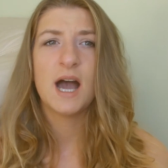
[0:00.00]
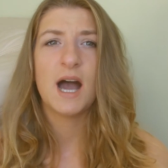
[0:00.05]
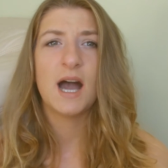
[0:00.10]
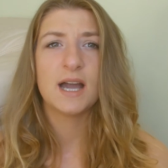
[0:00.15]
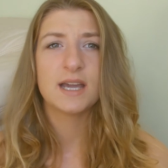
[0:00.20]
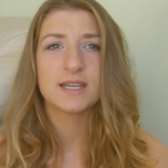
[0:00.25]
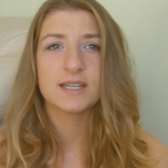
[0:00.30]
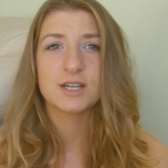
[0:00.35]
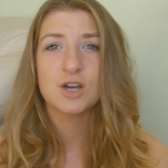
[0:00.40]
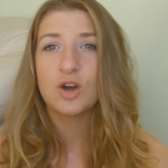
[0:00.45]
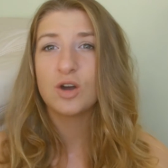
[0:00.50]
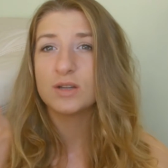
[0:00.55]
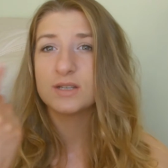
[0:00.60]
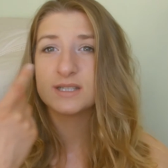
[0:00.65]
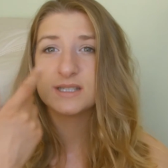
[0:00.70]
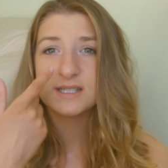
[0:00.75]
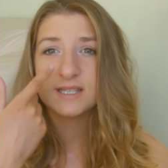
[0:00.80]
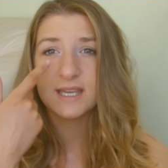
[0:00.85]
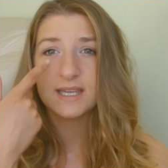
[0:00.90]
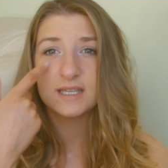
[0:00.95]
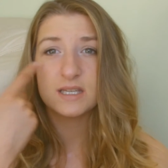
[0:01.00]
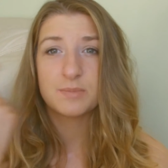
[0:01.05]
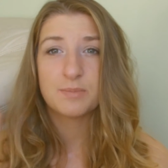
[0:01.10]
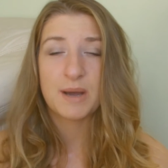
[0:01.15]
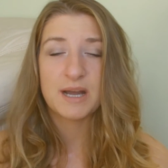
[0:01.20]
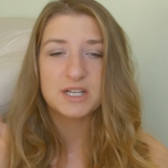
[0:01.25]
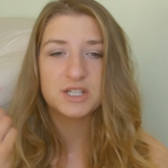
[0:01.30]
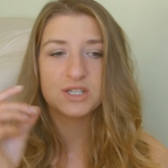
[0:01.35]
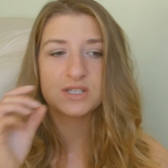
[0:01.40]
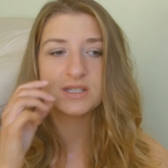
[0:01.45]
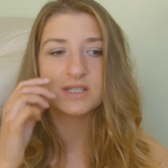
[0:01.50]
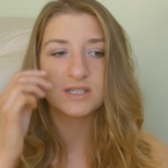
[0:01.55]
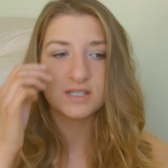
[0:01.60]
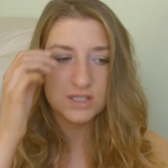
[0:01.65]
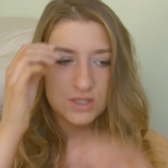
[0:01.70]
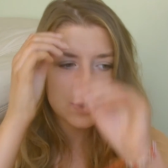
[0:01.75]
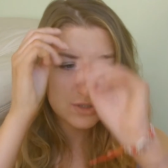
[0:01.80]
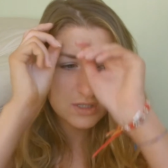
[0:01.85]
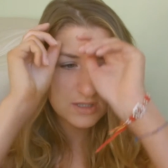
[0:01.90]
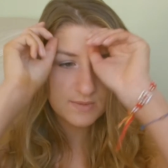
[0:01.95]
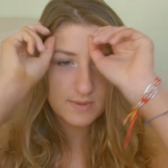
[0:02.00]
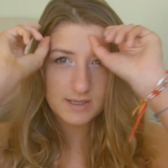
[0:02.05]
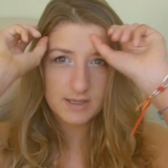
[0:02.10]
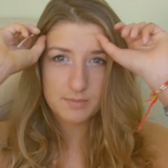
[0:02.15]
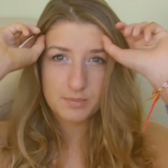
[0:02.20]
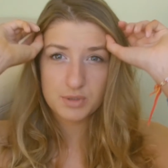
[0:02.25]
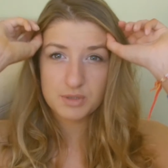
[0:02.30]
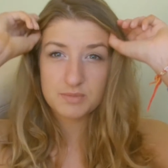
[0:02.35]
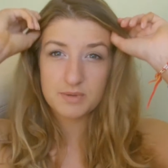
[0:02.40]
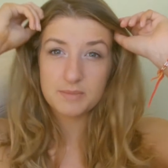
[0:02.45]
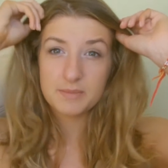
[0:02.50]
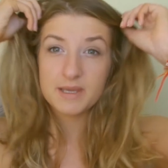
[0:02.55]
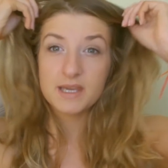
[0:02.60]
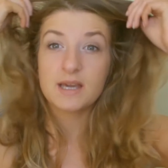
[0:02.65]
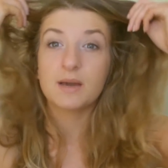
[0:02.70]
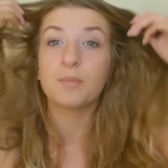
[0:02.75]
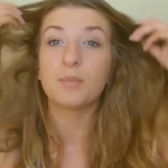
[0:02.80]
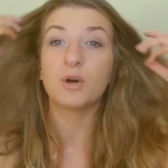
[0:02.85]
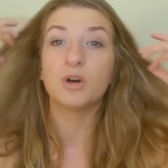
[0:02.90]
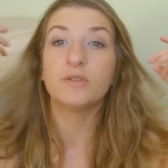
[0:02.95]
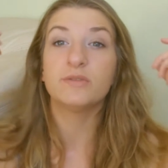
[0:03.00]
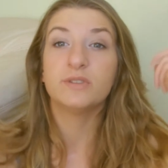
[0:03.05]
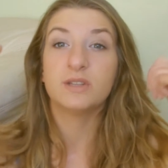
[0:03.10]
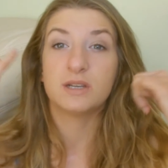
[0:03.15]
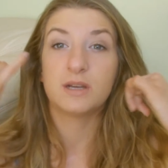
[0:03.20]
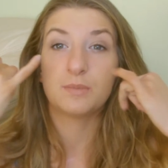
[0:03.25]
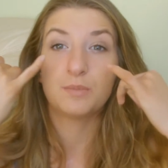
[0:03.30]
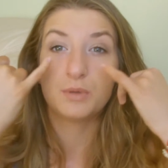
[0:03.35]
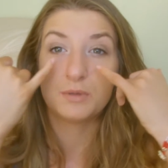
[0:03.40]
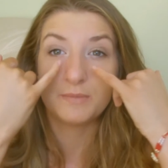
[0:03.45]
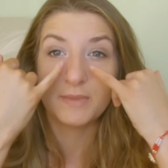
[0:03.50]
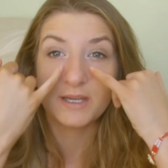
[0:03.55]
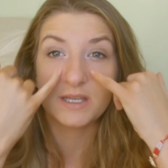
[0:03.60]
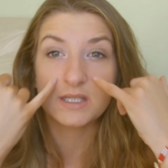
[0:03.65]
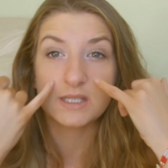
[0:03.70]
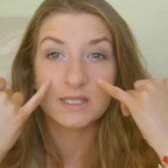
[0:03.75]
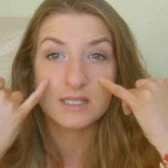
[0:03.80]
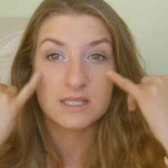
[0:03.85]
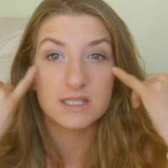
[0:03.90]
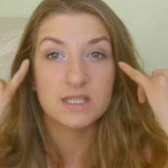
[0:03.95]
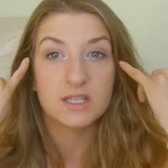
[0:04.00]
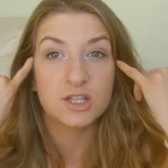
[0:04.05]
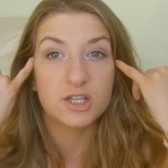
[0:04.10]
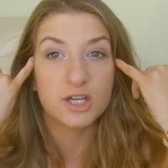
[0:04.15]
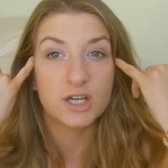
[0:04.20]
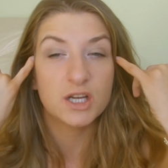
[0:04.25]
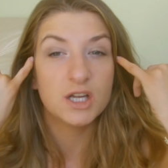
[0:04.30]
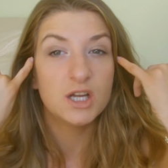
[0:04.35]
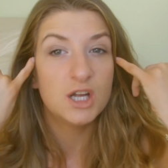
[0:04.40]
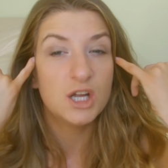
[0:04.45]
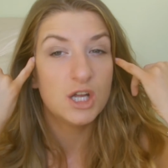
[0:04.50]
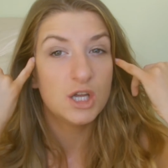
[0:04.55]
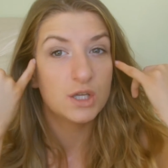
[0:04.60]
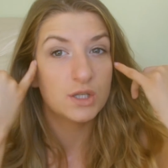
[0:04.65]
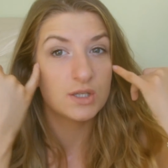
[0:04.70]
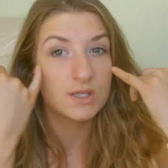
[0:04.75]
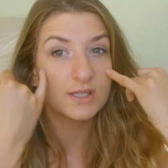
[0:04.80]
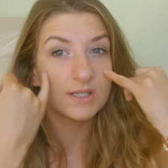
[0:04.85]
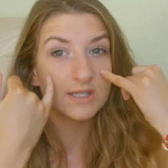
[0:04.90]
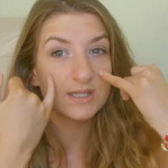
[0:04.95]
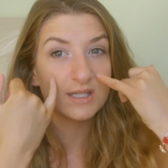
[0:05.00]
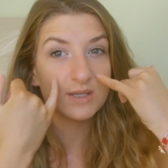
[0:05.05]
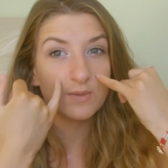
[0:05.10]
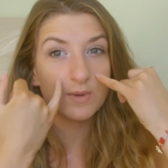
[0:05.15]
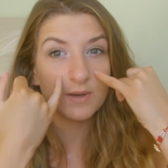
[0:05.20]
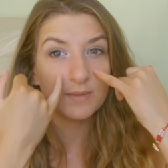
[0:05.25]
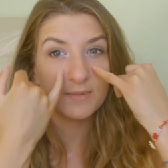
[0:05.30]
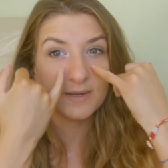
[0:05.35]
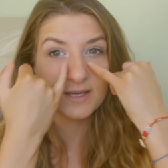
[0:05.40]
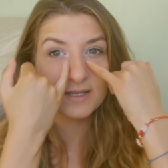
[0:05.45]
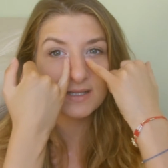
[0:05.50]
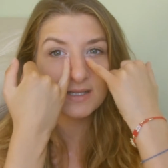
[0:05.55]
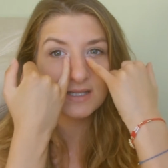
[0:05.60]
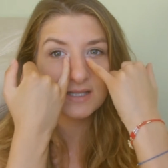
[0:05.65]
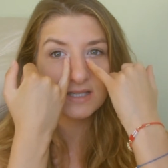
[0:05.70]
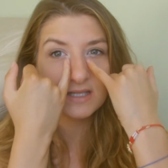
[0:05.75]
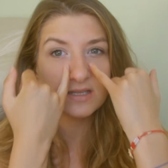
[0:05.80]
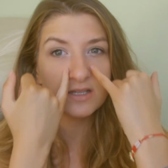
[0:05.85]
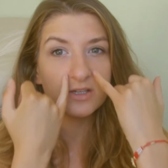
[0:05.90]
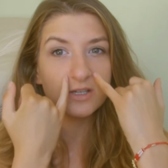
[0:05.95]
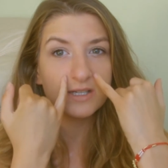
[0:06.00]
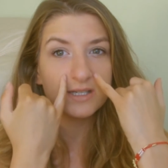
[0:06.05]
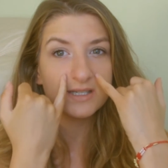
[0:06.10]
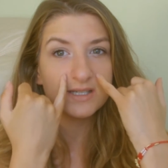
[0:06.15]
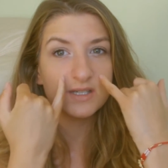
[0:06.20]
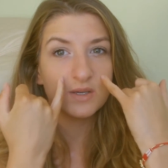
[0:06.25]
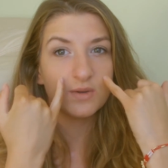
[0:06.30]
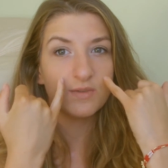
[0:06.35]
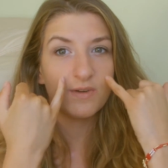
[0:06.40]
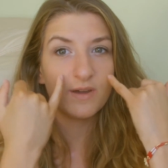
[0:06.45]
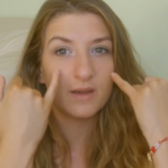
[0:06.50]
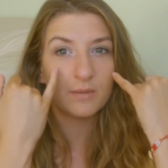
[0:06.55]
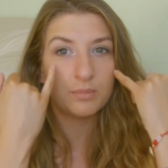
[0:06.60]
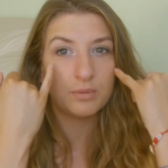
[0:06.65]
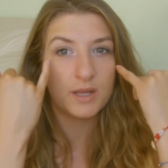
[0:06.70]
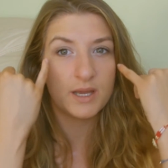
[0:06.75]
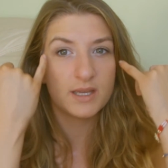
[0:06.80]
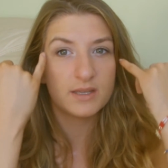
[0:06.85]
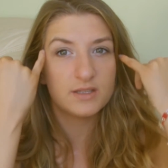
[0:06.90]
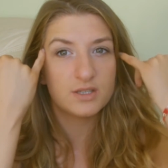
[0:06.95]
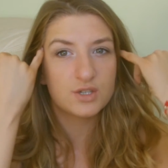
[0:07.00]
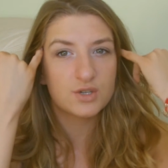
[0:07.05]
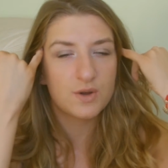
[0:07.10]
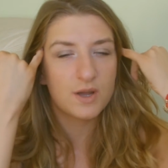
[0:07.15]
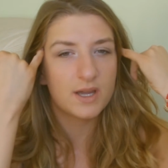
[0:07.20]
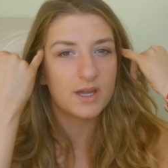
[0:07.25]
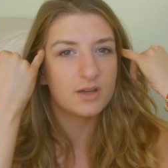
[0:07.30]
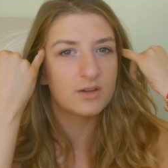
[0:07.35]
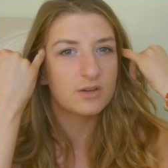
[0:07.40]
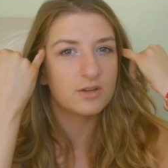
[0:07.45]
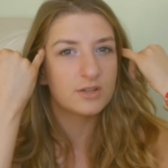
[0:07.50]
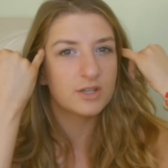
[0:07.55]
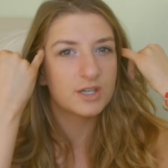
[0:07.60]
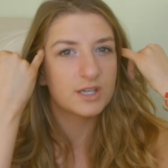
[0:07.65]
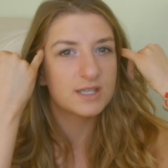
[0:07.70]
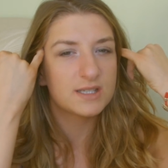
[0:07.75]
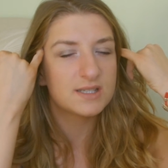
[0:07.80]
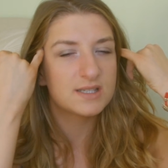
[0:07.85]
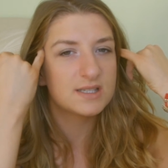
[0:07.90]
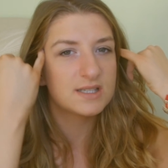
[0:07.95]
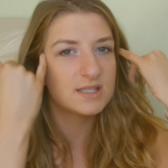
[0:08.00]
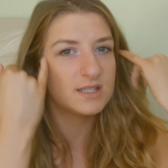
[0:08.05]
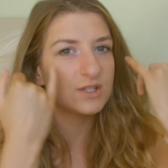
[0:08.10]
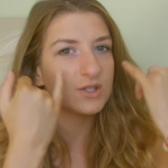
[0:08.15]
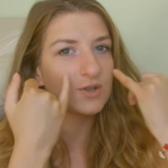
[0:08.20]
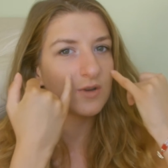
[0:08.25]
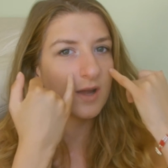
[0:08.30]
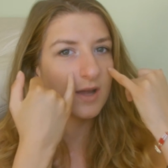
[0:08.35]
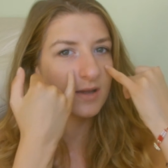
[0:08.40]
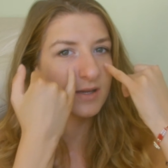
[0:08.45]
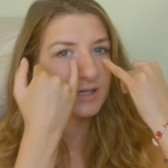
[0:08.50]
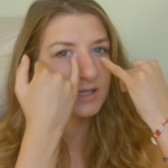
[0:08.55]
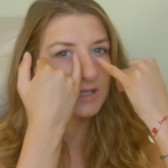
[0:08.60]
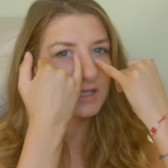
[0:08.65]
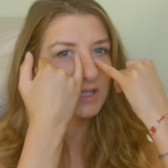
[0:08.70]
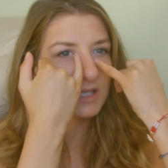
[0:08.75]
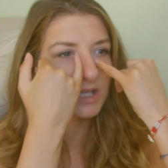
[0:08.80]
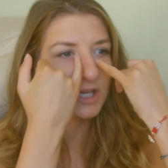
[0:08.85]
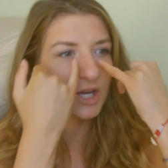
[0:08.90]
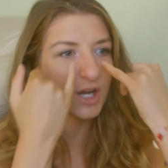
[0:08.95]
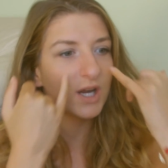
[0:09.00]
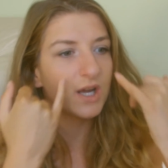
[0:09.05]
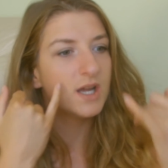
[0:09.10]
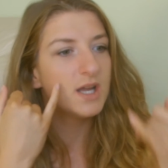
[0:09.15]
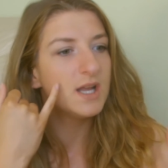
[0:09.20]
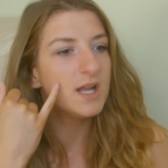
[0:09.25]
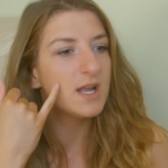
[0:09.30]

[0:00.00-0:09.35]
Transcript: I can't see any patches, because usually when I put my makeup on, then I put my concealer, you can see where my concealer is. So if I apply in the triangle, you can see the triangle here.